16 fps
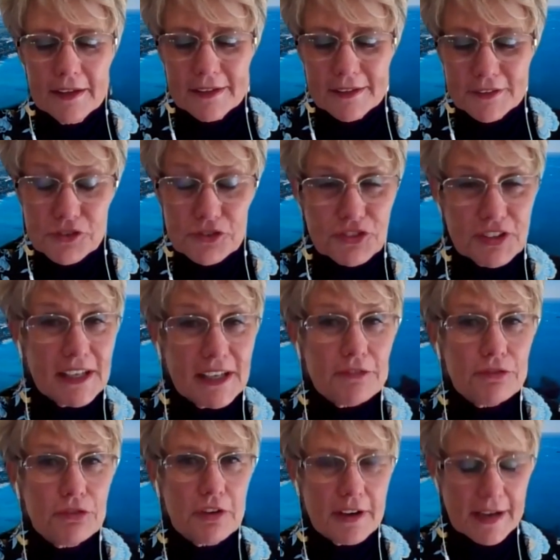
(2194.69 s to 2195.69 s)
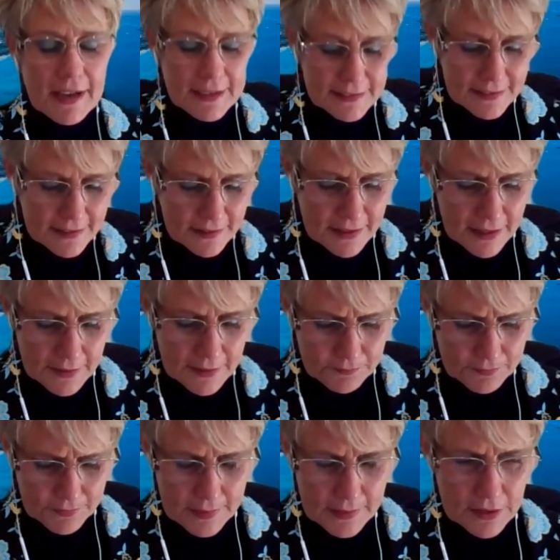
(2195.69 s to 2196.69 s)
Uh, just to give you an idea, they,
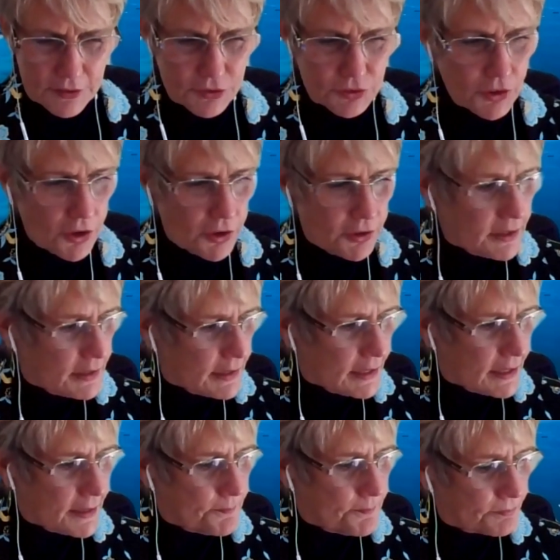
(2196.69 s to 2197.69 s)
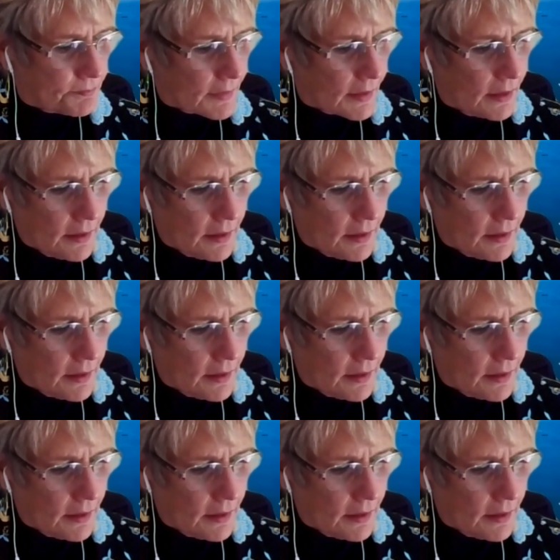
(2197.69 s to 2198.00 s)
they started in,